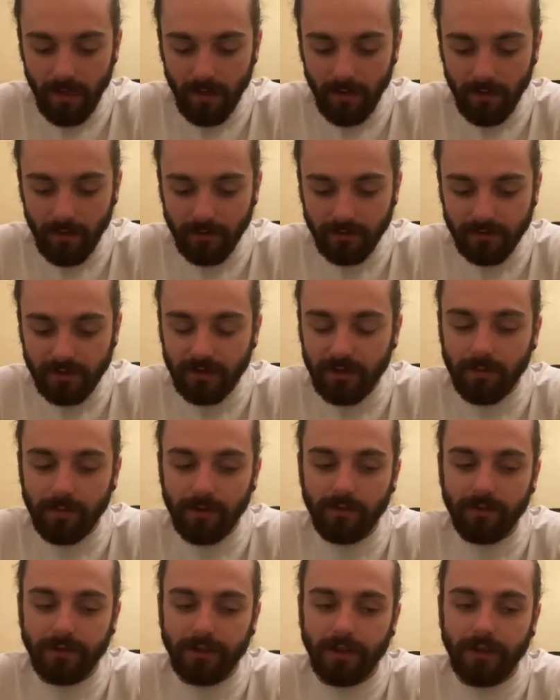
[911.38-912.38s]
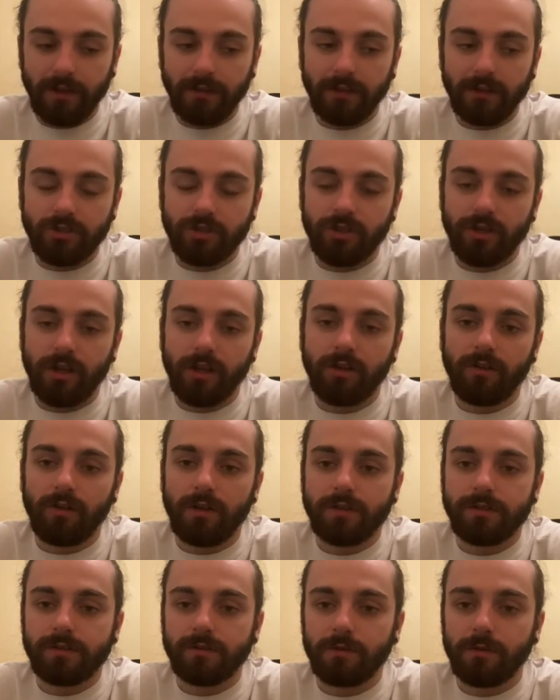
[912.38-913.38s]
it's going to be like a kind of
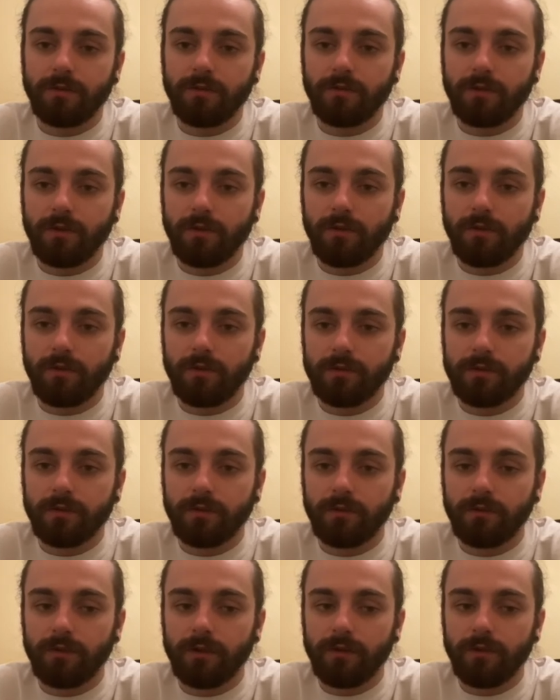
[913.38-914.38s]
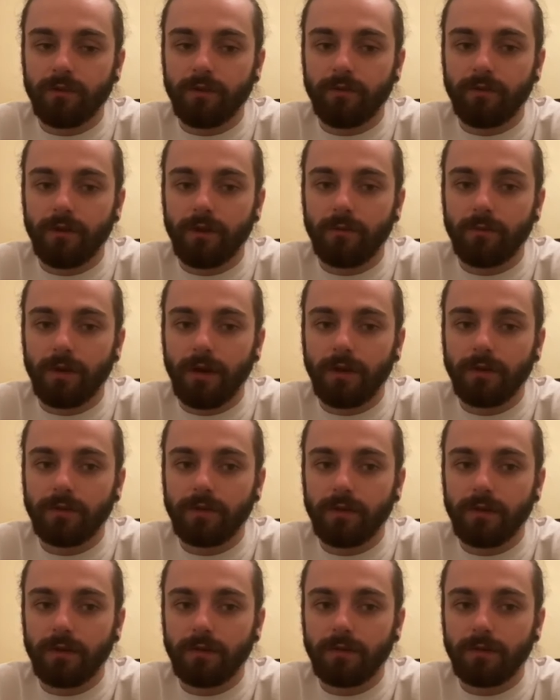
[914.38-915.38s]
checklist where you can constantly refer back
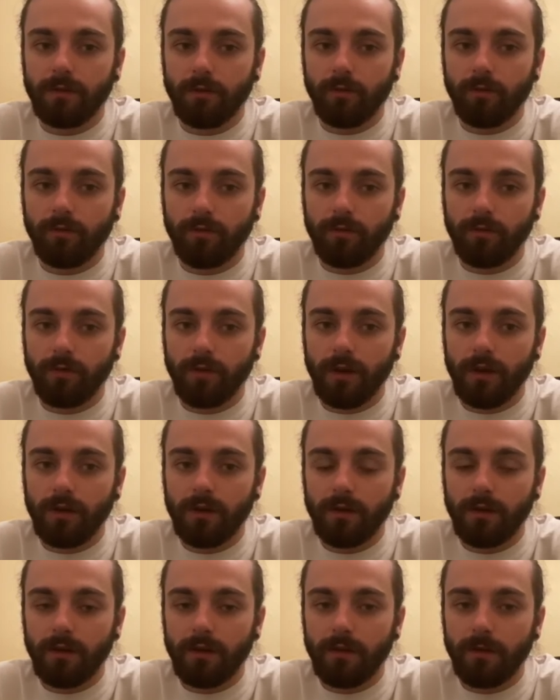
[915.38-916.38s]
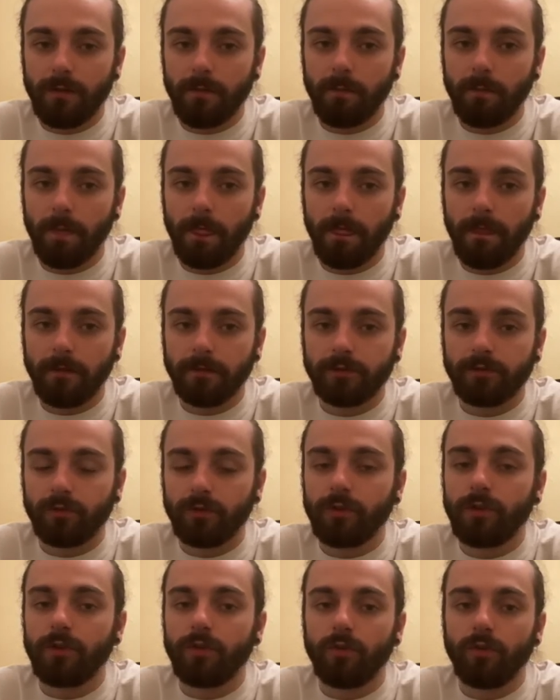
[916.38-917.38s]
to it to go through it, so
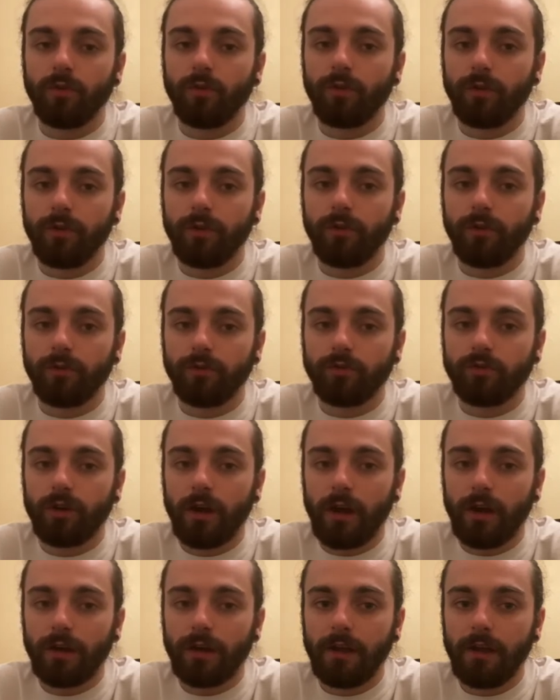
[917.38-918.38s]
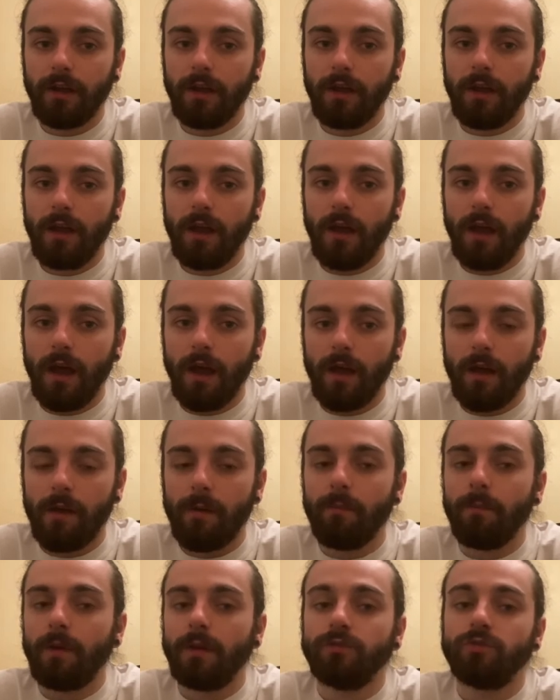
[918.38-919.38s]
that you know that you're on track.
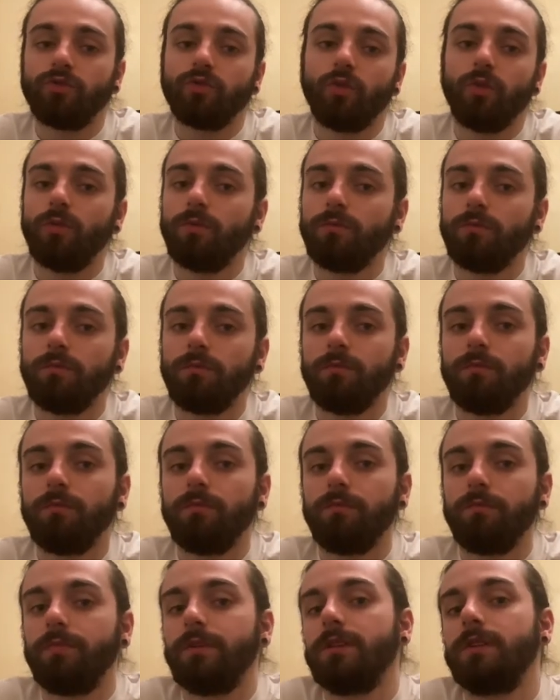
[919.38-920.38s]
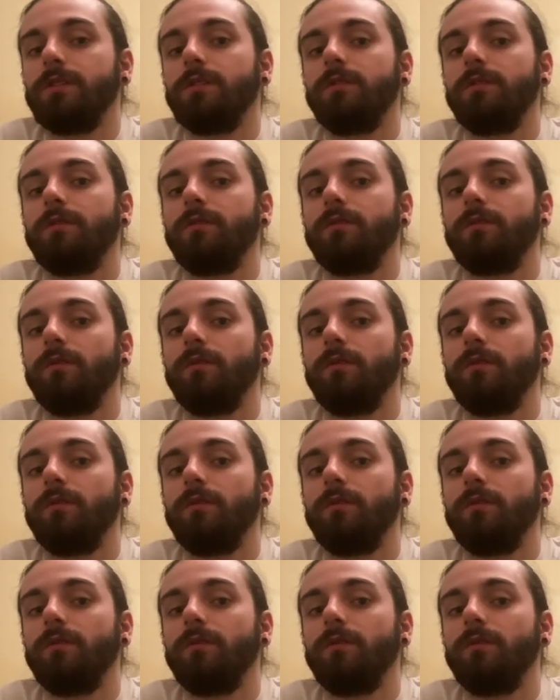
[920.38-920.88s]
And don't be